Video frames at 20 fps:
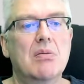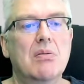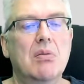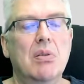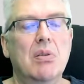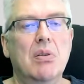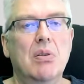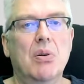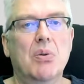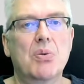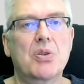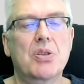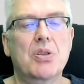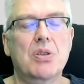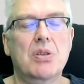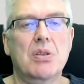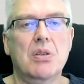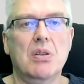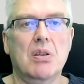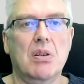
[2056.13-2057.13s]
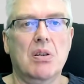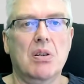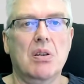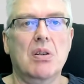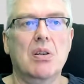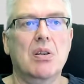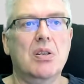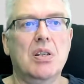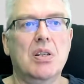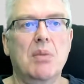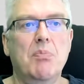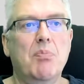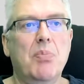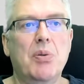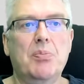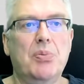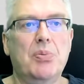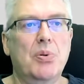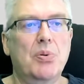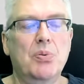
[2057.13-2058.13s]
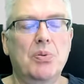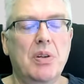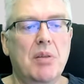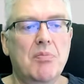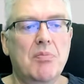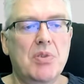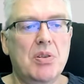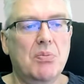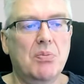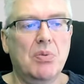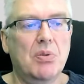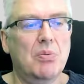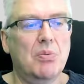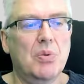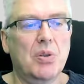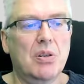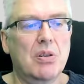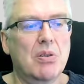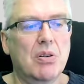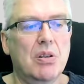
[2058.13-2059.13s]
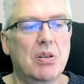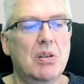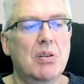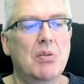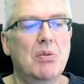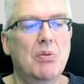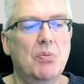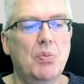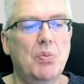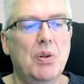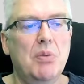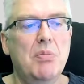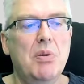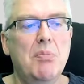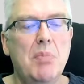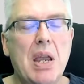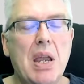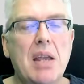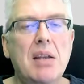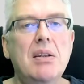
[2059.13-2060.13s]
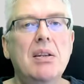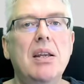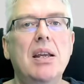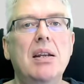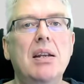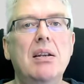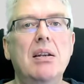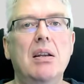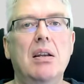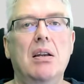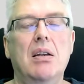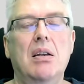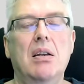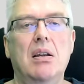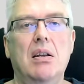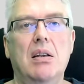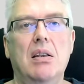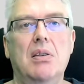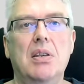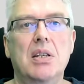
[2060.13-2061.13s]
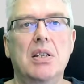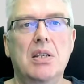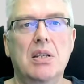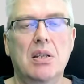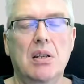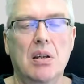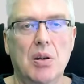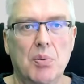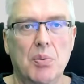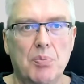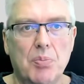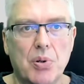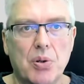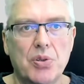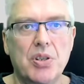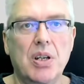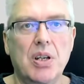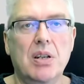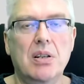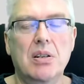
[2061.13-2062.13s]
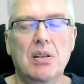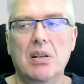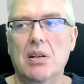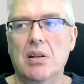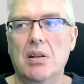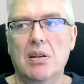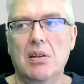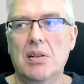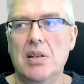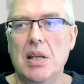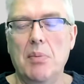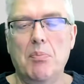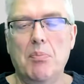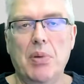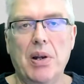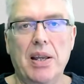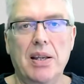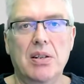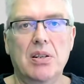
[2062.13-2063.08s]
Those simple programs will be made in this project template.